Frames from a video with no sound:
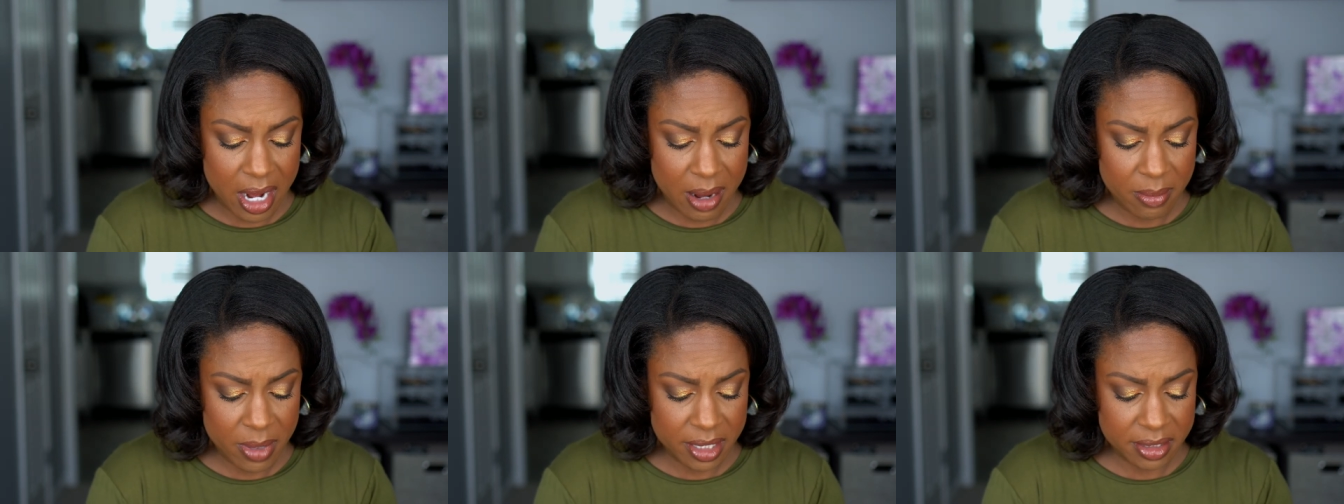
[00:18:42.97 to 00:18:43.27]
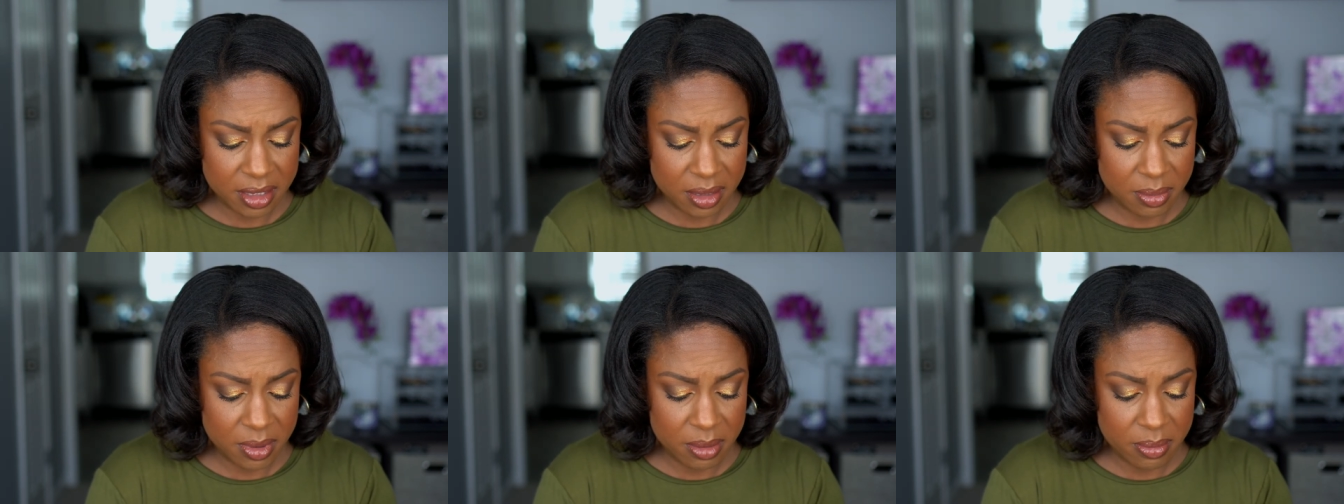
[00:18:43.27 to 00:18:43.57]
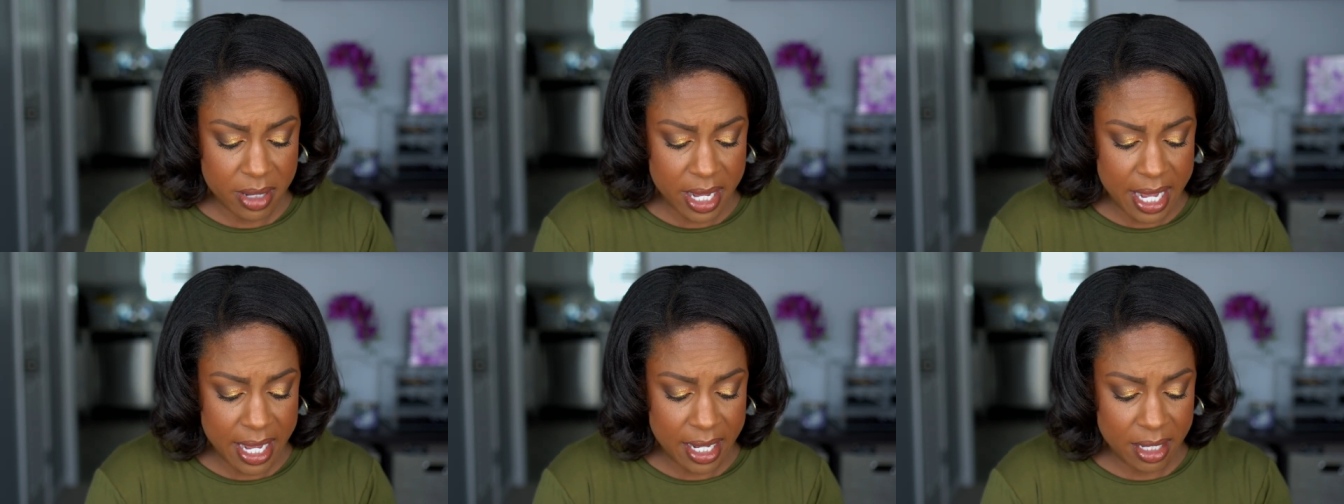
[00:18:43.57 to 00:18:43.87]
I'm about to be
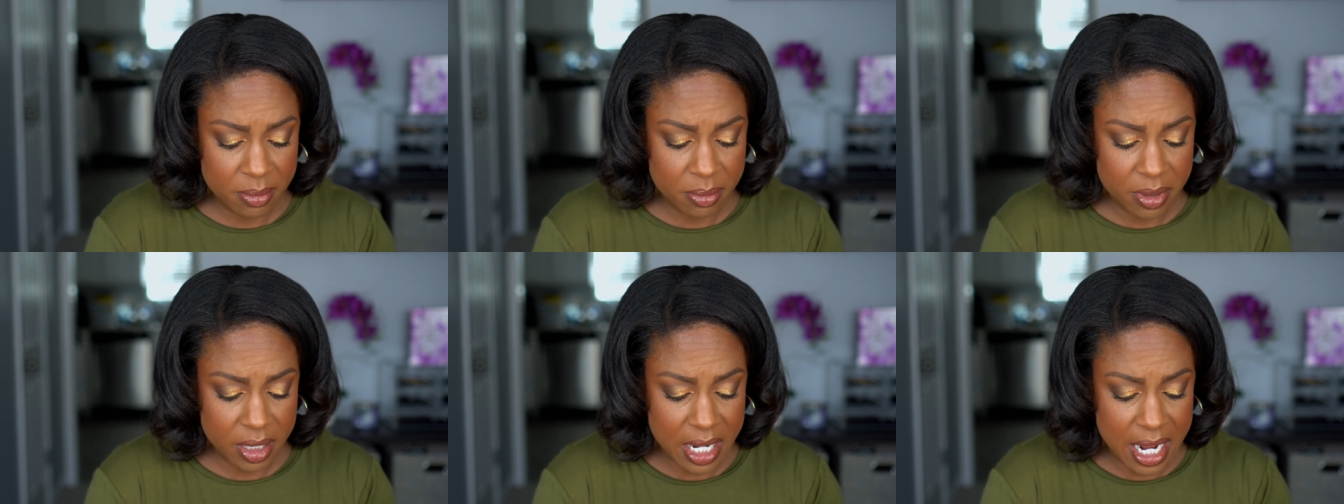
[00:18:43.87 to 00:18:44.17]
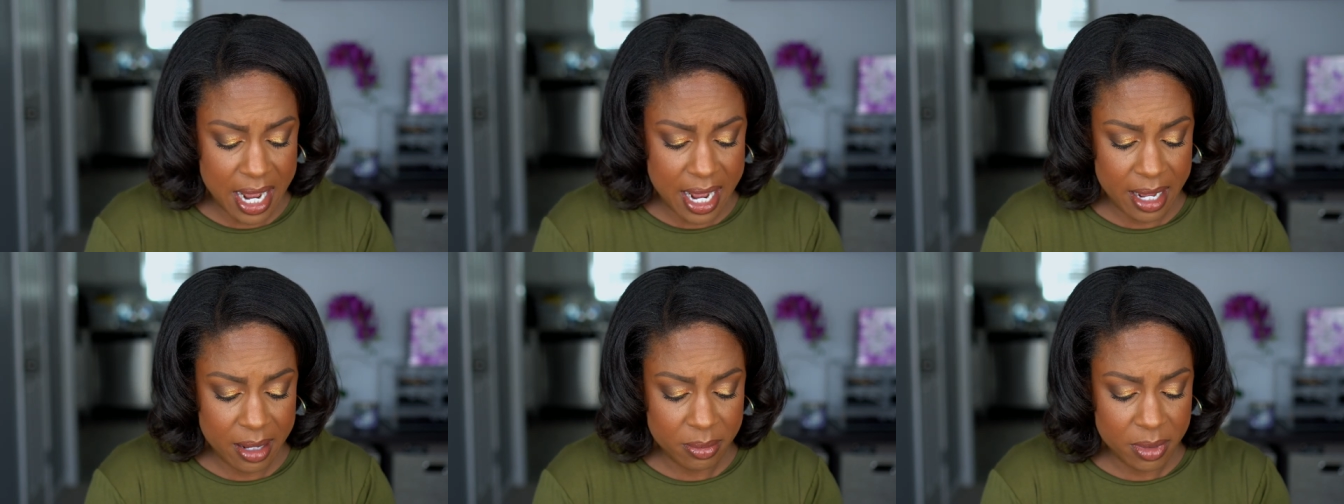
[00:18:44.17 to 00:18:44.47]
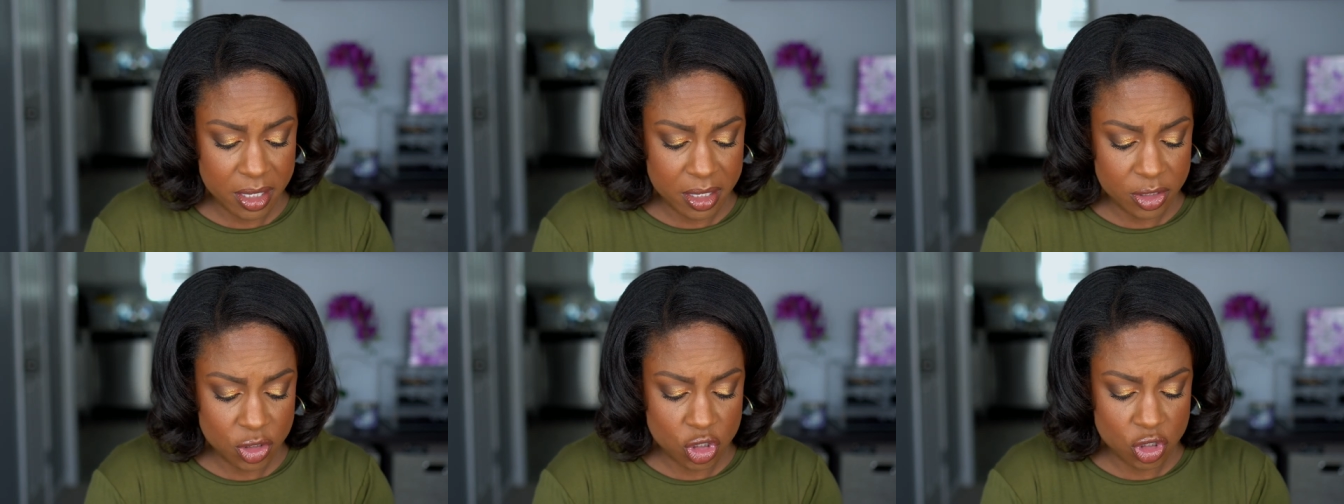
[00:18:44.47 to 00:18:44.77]
bad, but I'm
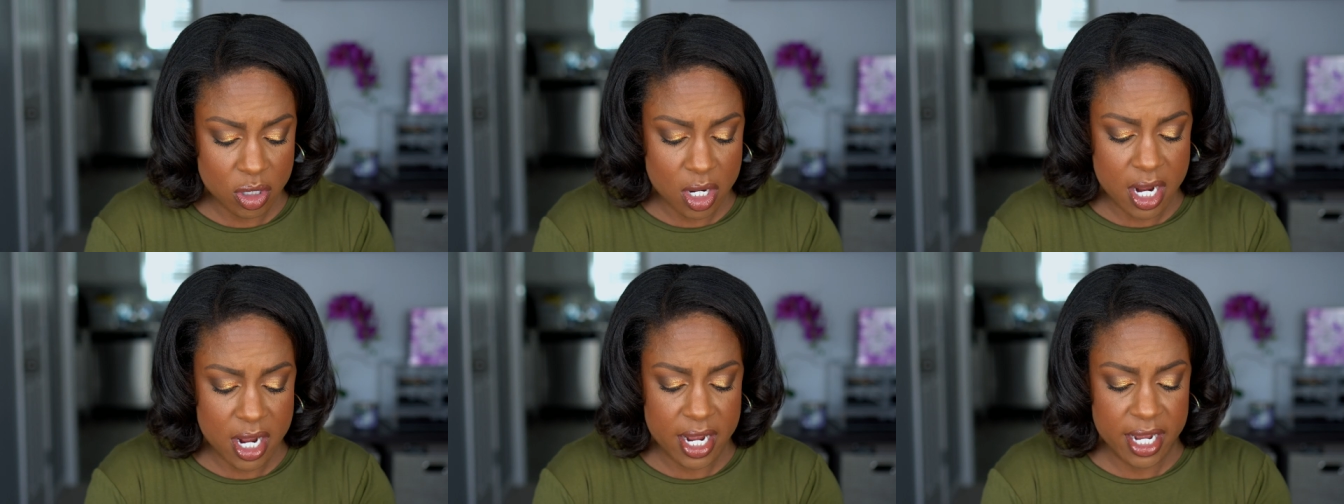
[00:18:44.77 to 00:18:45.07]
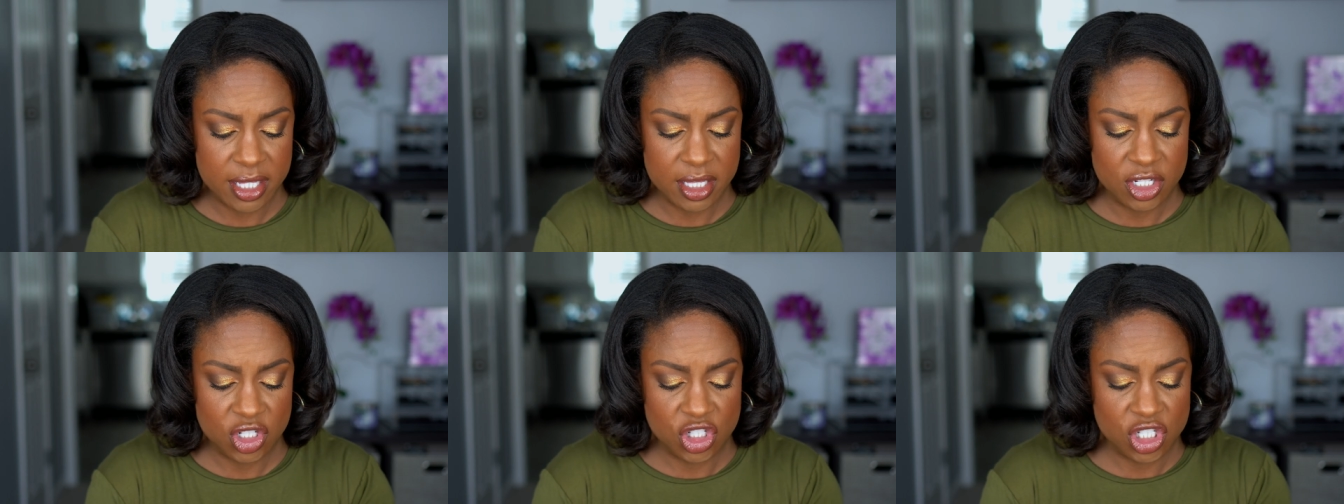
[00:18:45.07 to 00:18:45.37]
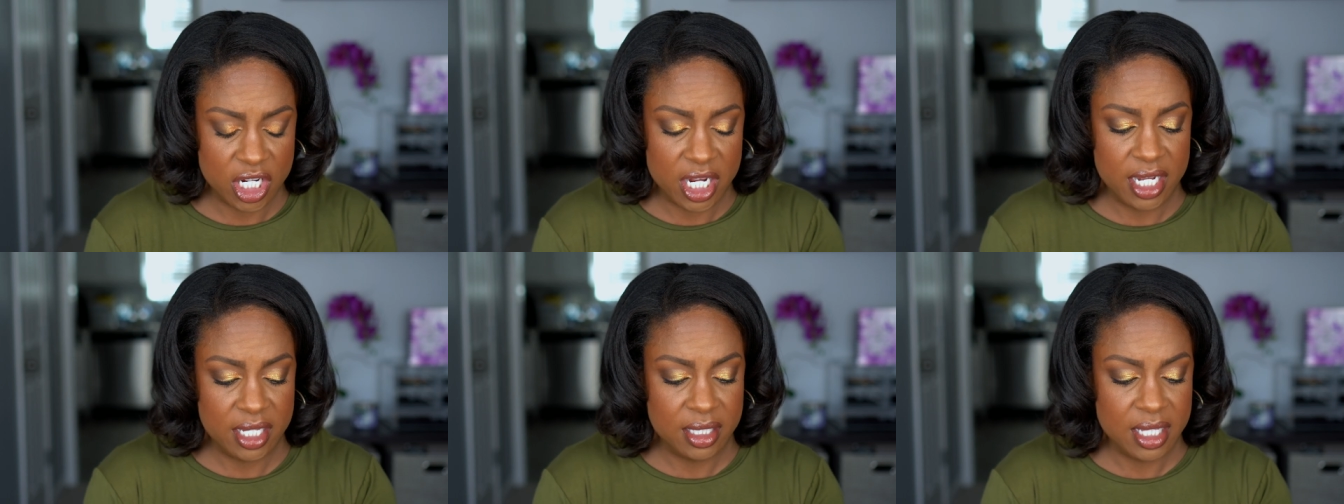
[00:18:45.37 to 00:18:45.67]
going to try the
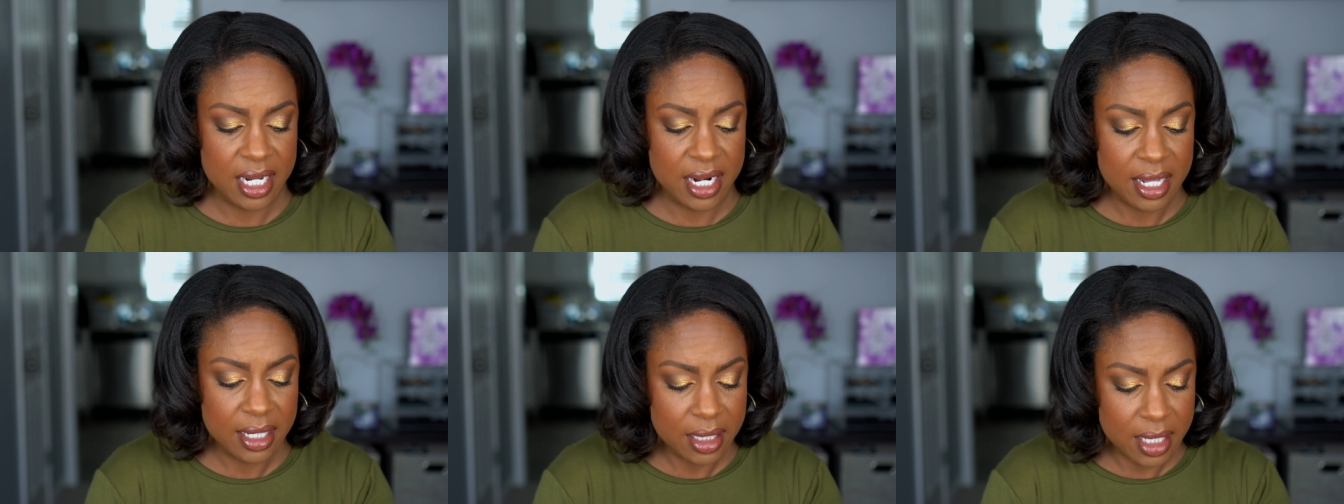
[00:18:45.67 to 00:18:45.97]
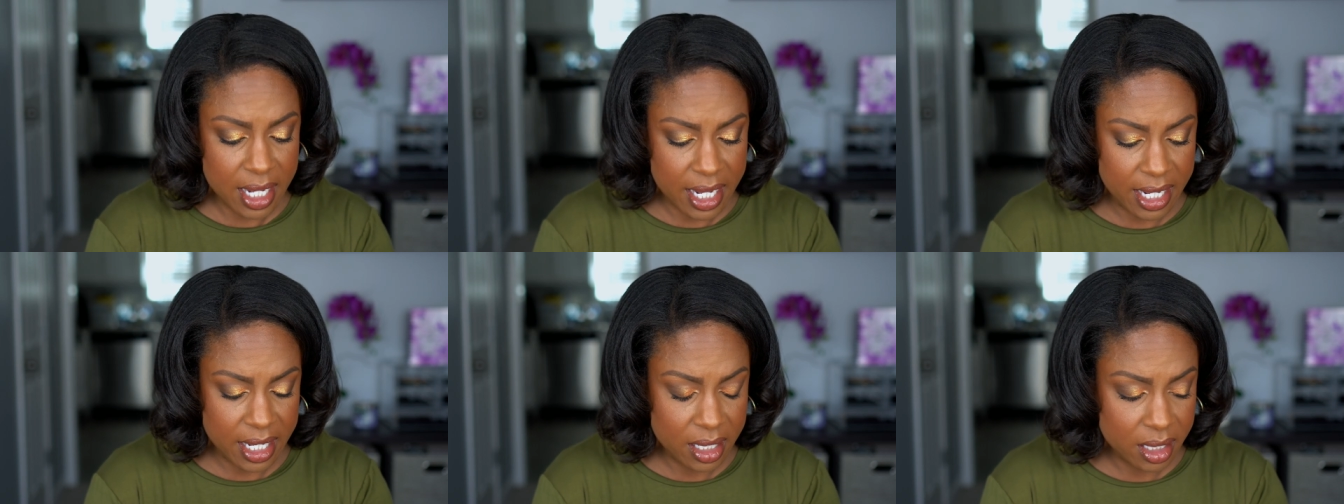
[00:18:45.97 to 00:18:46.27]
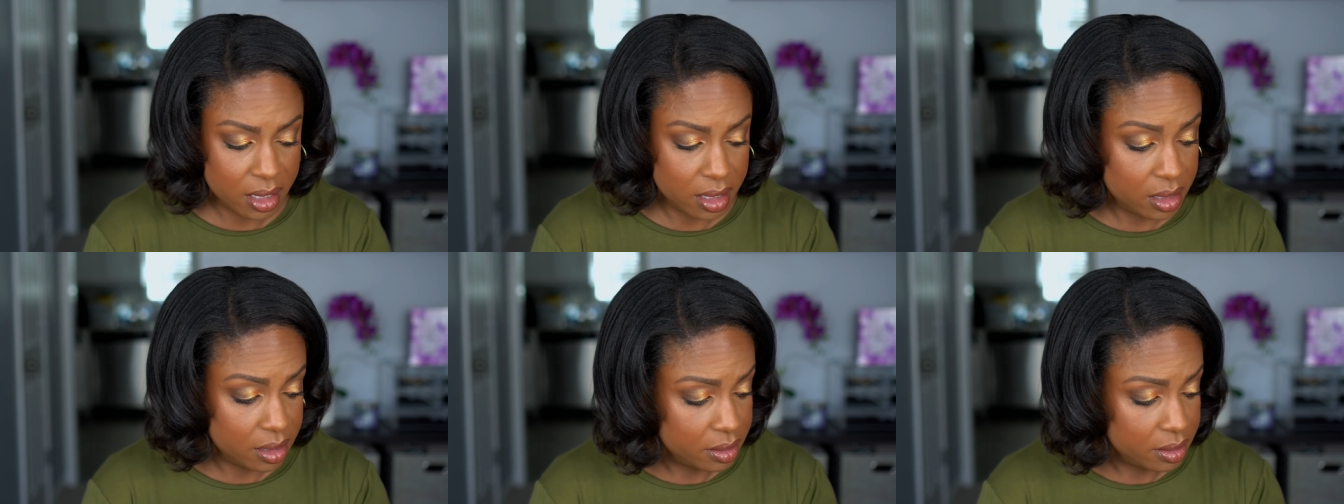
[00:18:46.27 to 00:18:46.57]
shade that I like,